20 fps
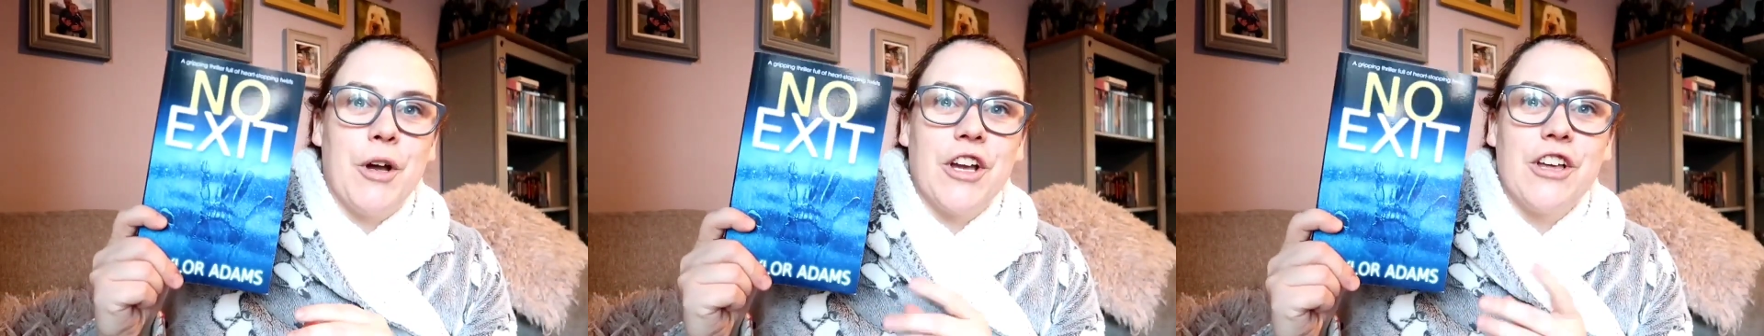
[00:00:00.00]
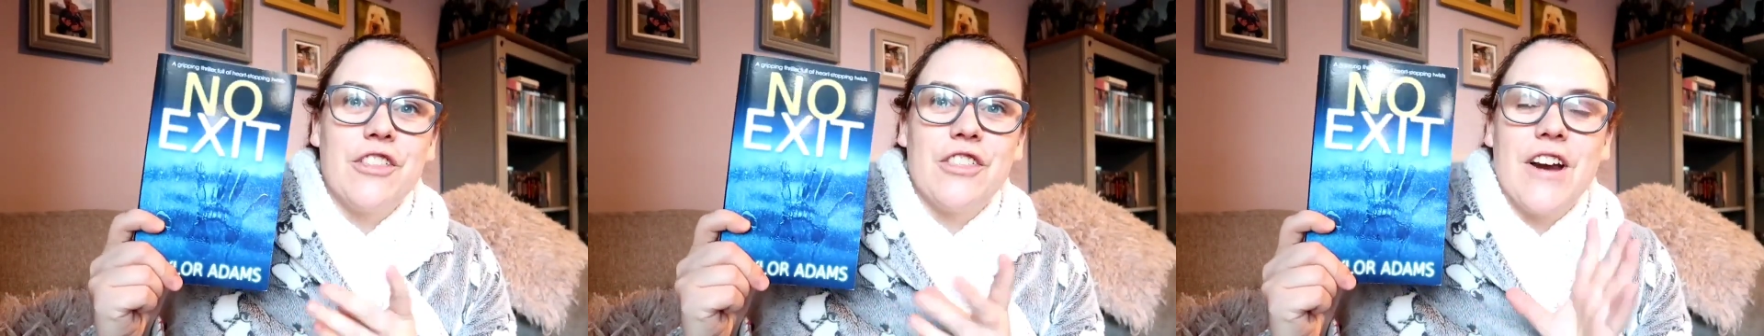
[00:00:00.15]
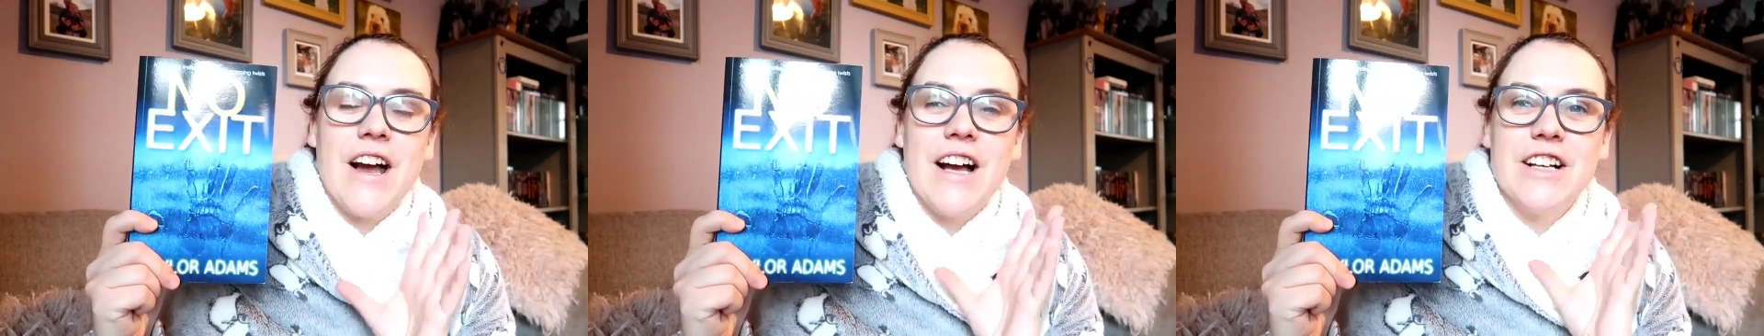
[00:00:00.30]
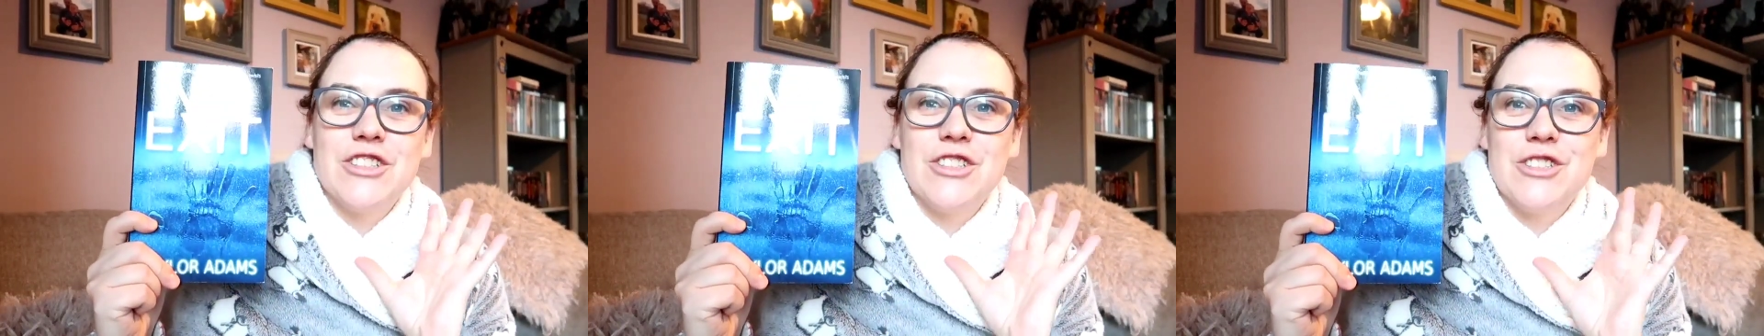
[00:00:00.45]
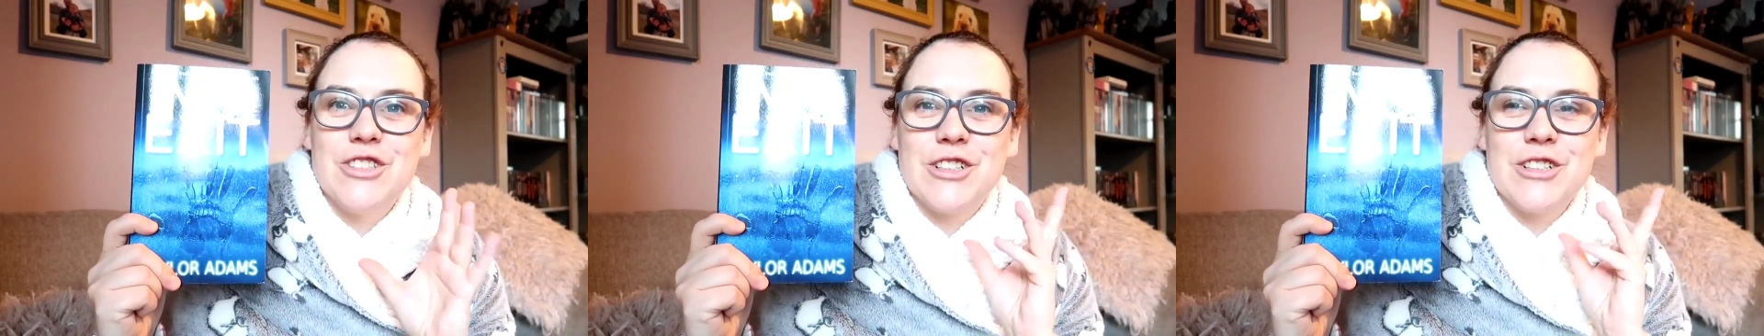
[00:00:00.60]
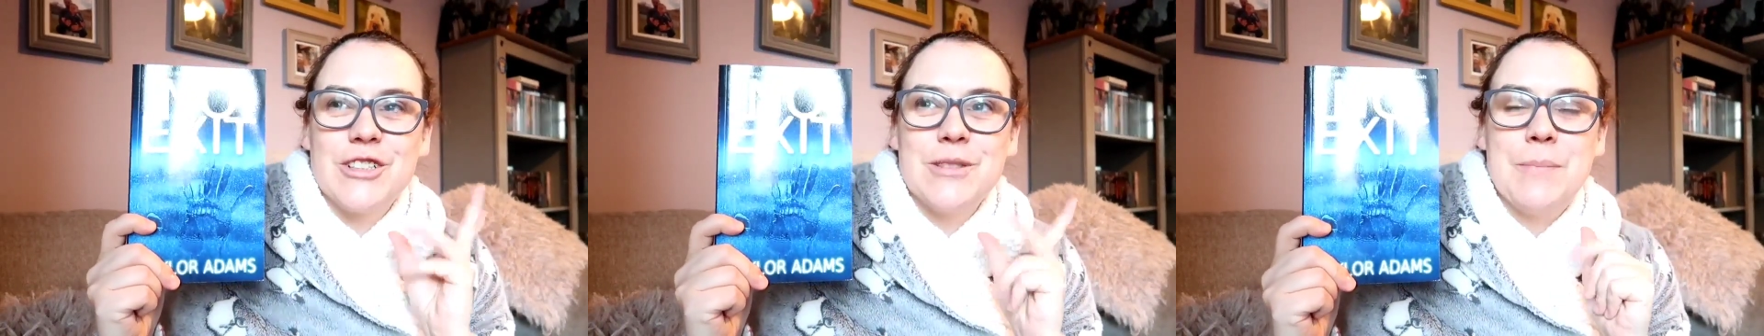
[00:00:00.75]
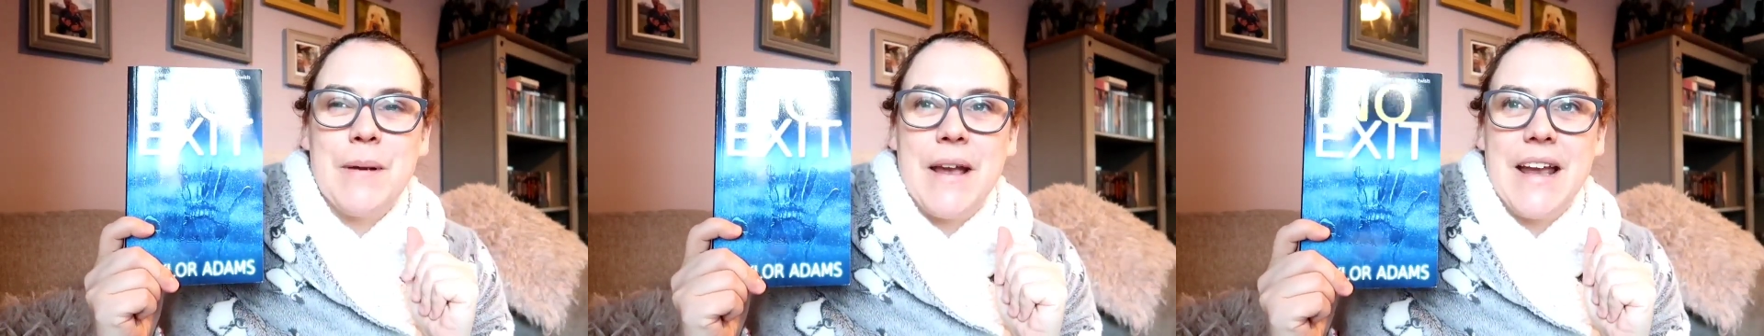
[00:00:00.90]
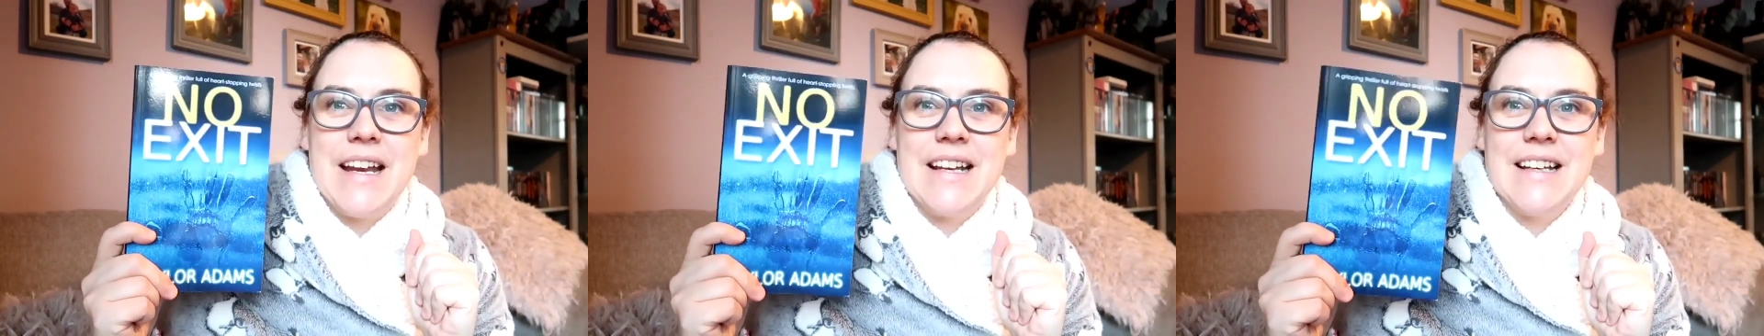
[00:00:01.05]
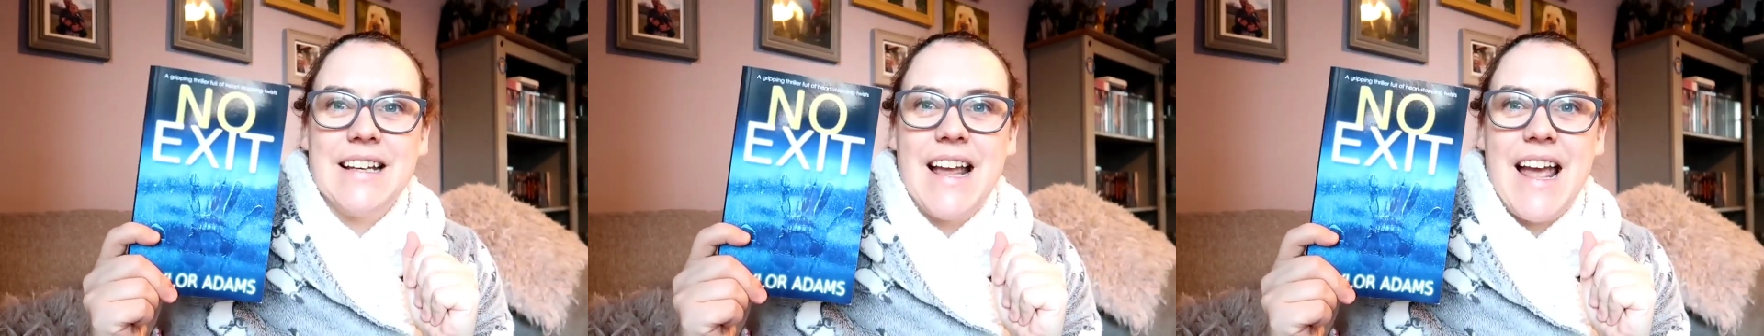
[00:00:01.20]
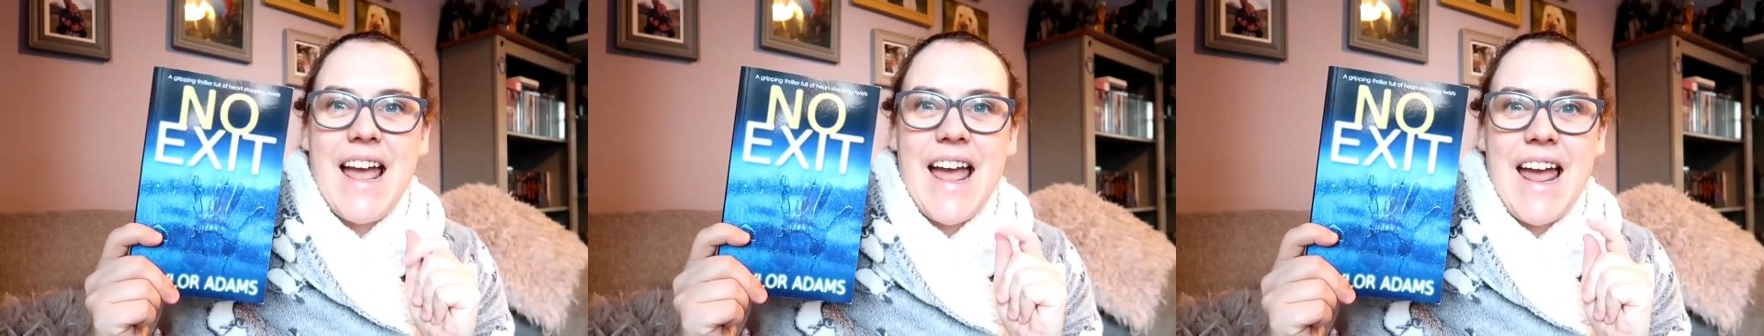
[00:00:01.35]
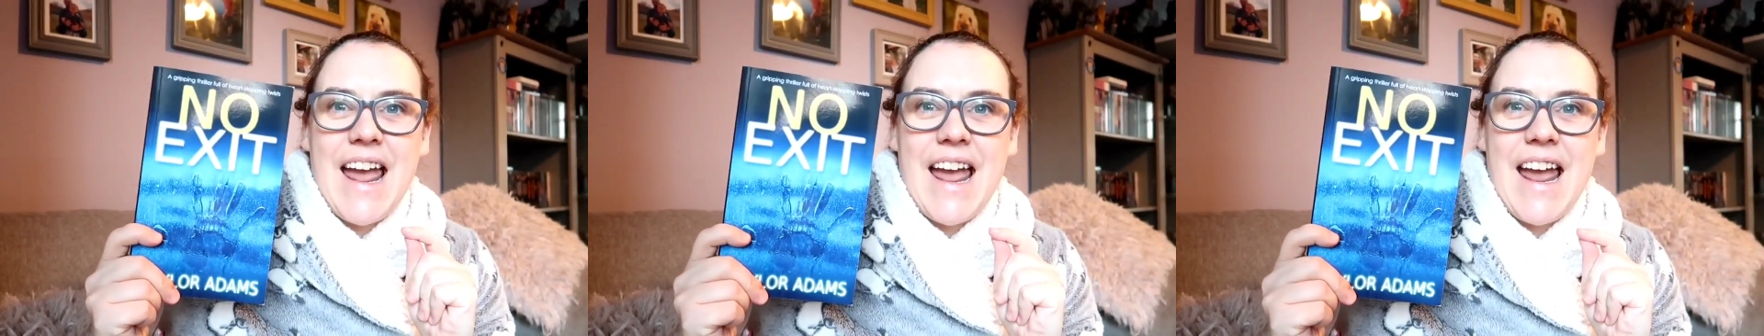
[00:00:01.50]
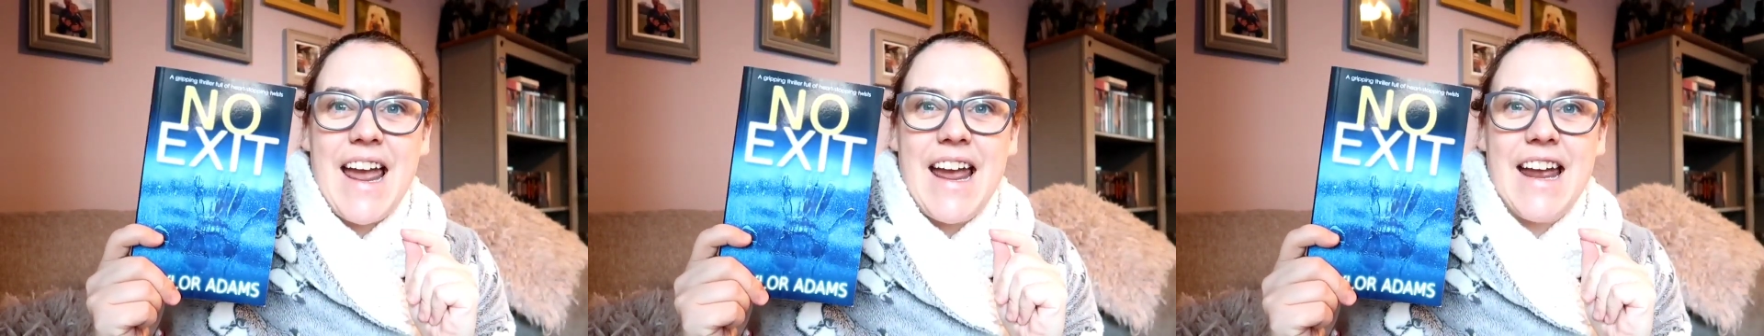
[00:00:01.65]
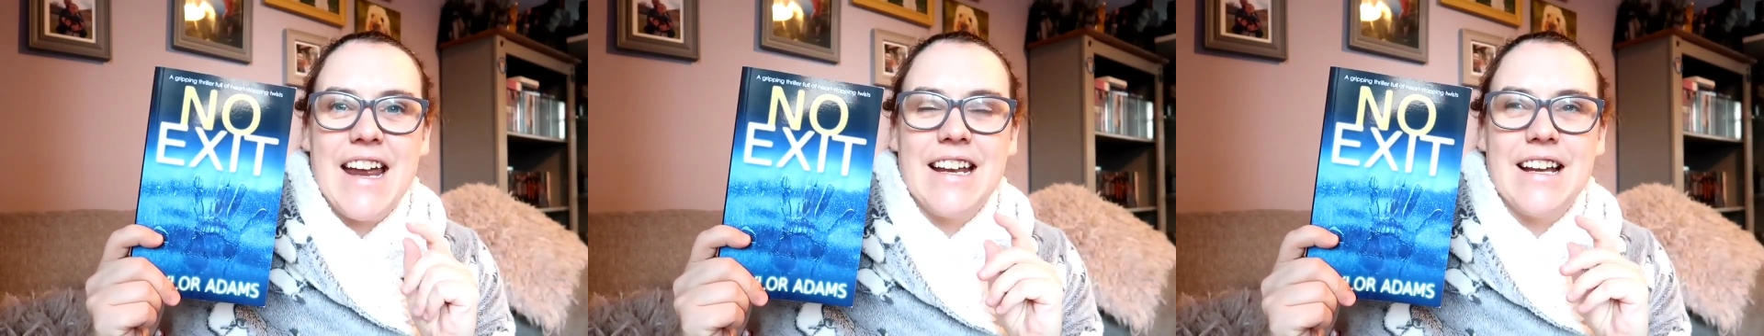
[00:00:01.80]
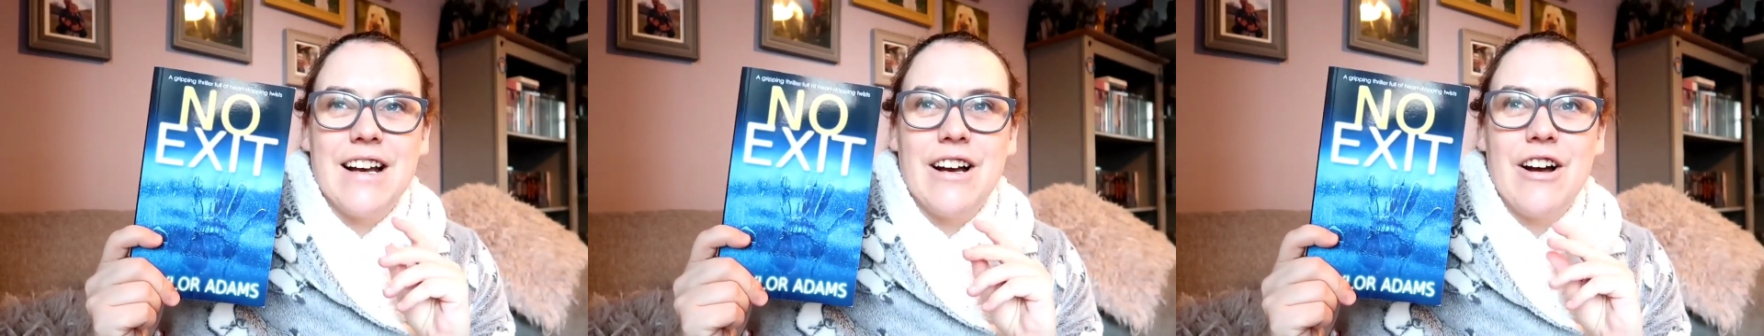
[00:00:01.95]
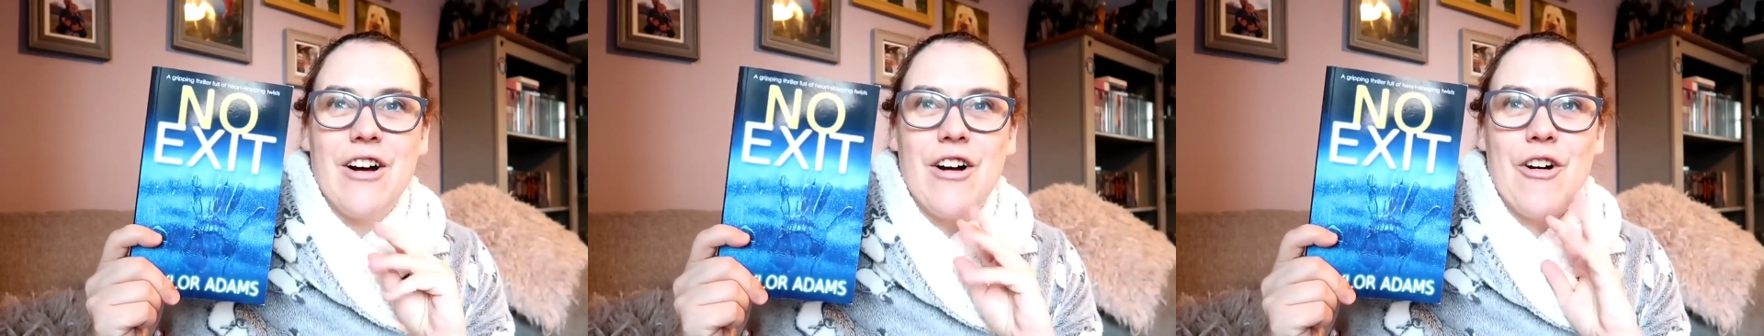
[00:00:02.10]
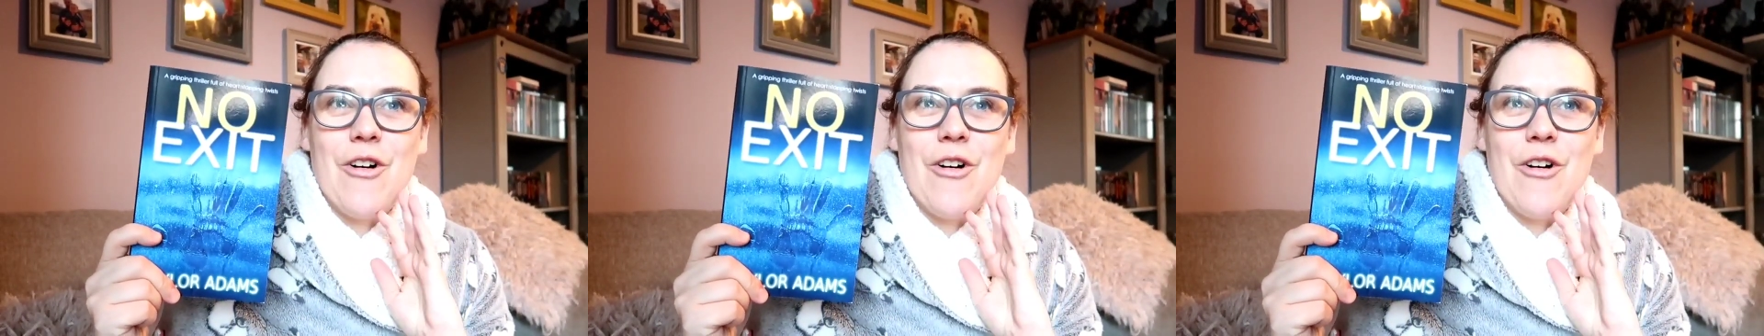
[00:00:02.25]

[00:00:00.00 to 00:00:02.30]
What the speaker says: book. There has just been a